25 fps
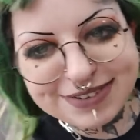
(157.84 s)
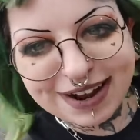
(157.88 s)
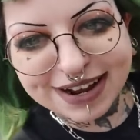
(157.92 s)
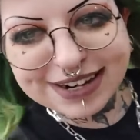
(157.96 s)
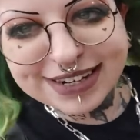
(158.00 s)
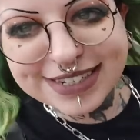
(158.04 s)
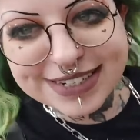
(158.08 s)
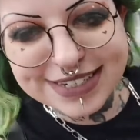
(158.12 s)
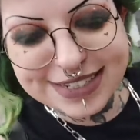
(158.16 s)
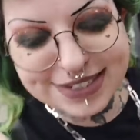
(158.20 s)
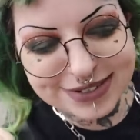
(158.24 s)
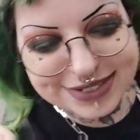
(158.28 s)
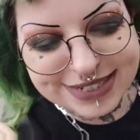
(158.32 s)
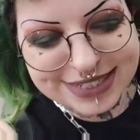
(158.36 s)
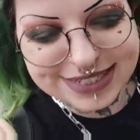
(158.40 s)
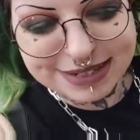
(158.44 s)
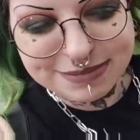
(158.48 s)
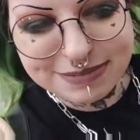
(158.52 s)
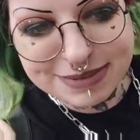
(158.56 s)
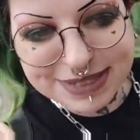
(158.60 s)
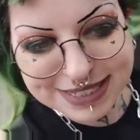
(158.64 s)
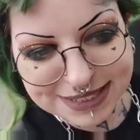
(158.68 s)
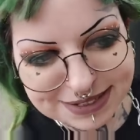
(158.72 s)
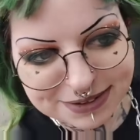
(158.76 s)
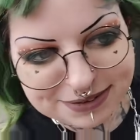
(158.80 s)
ran into a
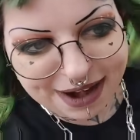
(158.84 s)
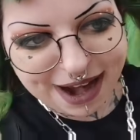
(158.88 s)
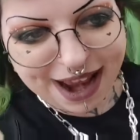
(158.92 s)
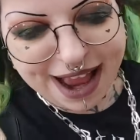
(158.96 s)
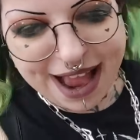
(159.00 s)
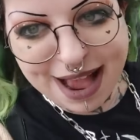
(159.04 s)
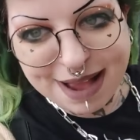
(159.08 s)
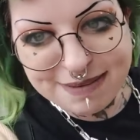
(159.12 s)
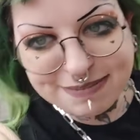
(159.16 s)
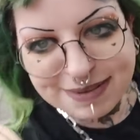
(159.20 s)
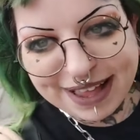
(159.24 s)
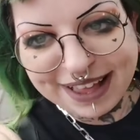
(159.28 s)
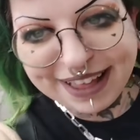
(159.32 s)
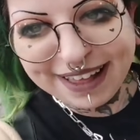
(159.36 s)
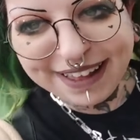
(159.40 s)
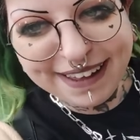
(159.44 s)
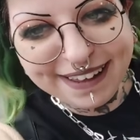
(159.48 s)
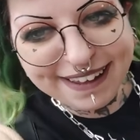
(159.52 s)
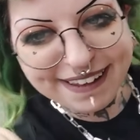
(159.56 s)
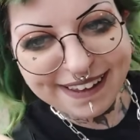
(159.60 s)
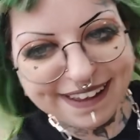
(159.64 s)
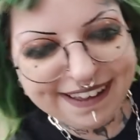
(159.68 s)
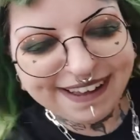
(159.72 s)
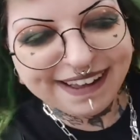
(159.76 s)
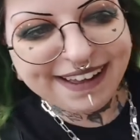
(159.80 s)
subscriber.
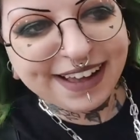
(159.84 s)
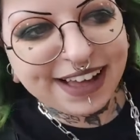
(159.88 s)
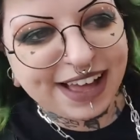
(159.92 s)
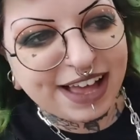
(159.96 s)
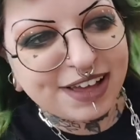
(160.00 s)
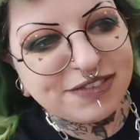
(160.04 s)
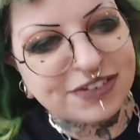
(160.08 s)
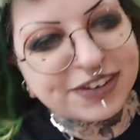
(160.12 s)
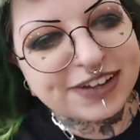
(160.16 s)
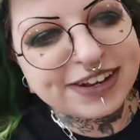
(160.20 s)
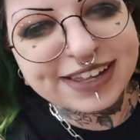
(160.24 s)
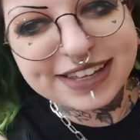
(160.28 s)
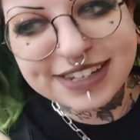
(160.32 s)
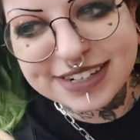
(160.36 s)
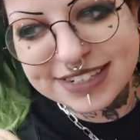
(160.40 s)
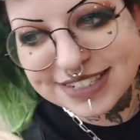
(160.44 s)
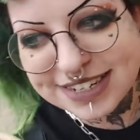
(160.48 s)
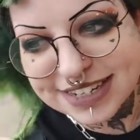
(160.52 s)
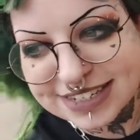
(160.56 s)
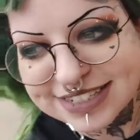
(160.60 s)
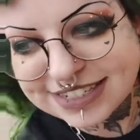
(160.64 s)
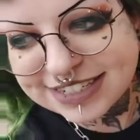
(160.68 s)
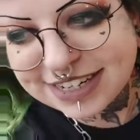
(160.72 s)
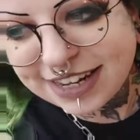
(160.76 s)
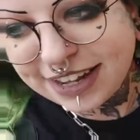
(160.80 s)
I feel like
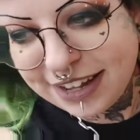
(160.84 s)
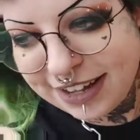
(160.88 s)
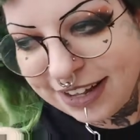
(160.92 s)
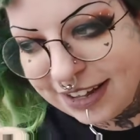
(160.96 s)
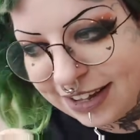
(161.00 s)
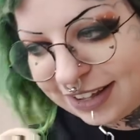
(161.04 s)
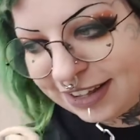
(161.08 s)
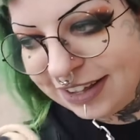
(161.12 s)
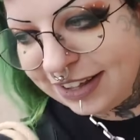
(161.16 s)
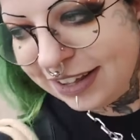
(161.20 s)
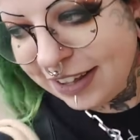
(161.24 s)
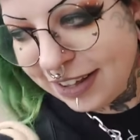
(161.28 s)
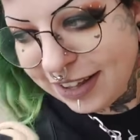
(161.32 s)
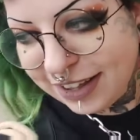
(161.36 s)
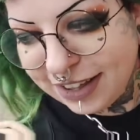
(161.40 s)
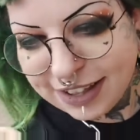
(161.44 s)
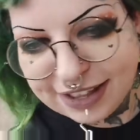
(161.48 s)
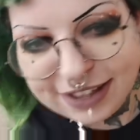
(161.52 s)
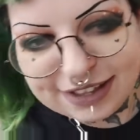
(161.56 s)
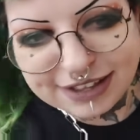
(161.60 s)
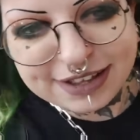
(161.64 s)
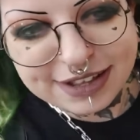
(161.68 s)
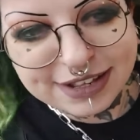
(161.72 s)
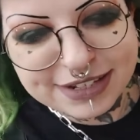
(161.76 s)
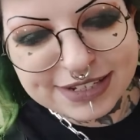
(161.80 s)
such a
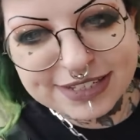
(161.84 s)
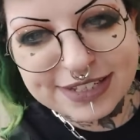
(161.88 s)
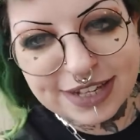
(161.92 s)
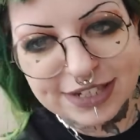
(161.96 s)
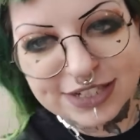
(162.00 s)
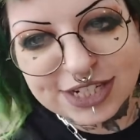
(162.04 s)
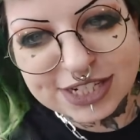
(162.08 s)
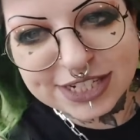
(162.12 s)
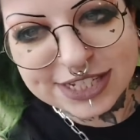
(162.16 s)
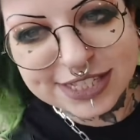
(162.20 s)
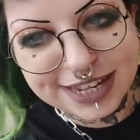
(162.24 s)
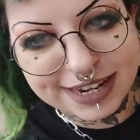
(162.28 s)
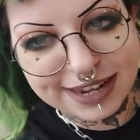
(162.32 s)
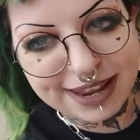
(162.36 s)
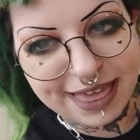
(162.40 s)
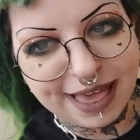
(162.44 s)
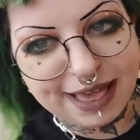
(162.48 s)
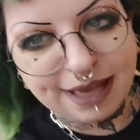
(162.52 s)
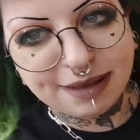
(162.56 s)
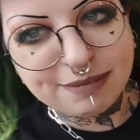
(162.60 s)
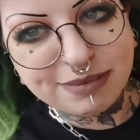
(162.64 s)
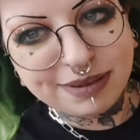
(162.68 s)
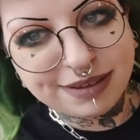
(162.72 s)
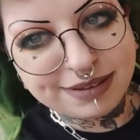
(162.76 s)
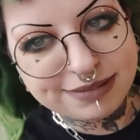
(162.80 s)

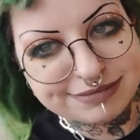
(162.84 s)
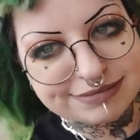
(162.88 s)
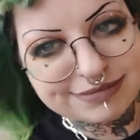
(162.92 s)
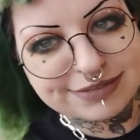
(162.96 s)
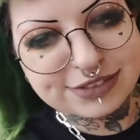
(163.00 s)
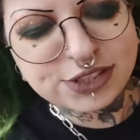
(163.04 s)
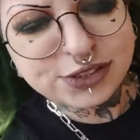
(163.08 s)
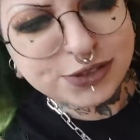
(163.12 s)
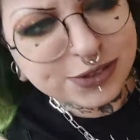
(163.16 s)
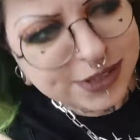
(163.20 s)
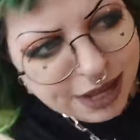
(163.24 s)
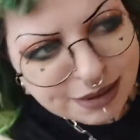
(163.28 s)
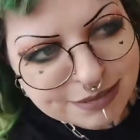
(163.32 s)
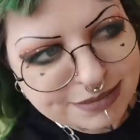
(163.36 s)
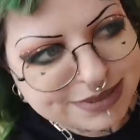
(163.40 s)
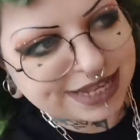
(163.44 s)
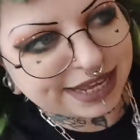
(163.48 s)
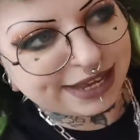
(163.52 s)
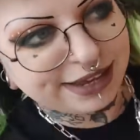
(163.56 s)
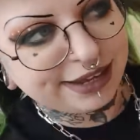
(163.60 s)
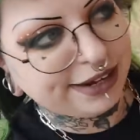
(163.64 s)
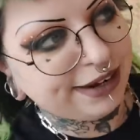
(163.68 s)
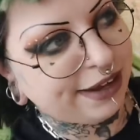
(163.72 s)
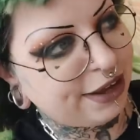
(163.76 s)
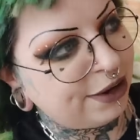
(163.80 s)
celeb. Do come
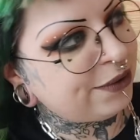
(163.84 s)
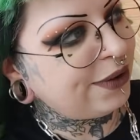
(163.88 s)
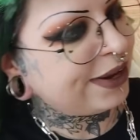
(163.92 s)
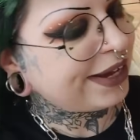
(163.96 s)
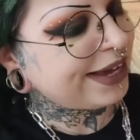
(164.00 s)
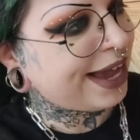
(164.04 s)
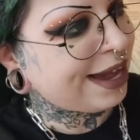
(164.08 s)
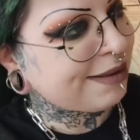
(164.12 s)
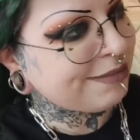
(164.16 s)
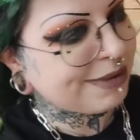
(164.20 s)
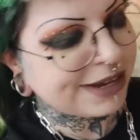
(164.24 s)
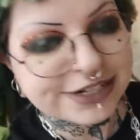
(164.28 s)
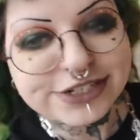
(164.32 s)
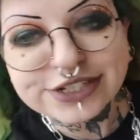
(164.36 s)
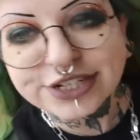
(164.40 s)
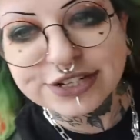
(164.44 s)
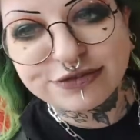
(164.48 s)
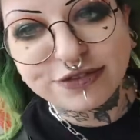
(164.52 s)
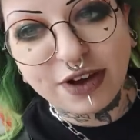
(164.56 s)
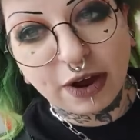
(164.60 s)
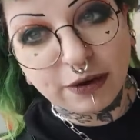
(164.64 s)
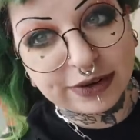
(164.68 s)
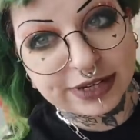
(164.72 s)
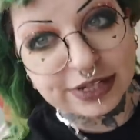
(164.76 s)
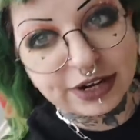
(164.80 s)
say hello, I am actually
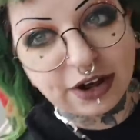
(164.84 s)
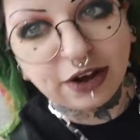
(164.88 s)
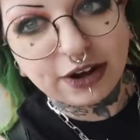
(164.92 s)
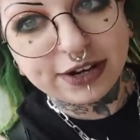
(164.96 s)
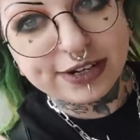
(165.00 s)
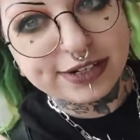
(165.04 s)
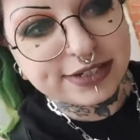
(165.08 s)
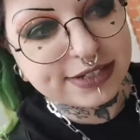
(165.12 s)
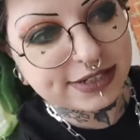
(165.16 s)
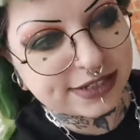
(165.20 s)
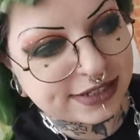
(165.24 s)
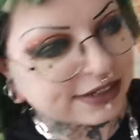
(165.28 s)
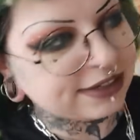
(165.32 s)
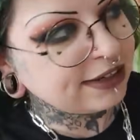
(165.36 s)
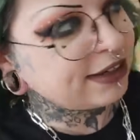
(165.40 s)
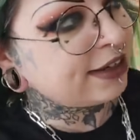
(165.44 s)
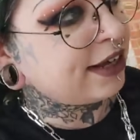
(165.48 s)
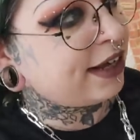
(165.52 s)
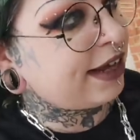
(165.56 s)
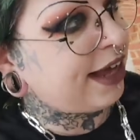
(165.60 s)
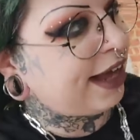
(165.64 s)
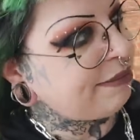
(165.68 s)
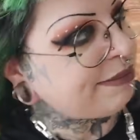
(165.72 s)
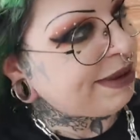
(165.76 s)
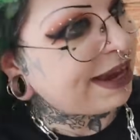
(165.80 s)
very nice.
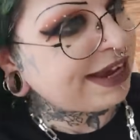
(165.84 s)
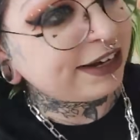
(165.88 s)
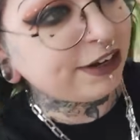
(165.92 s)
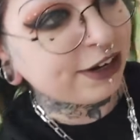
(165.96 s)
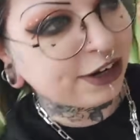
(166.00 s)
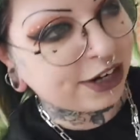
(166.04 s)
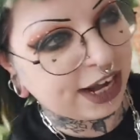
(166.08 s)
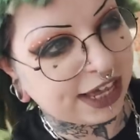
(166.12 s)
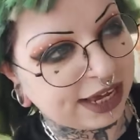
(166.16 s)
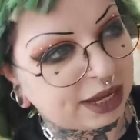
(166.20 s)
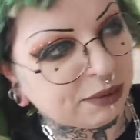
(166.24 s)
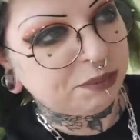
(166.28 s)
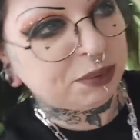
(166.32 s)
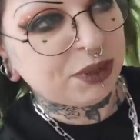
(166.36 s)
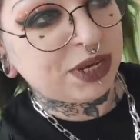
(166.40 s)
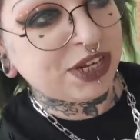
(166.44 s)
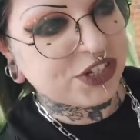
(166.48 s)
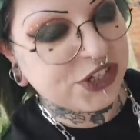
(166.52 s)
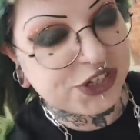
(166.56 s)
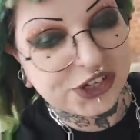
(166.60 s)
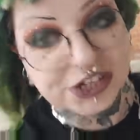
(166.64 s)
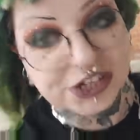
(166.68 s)
I may look like a bitch,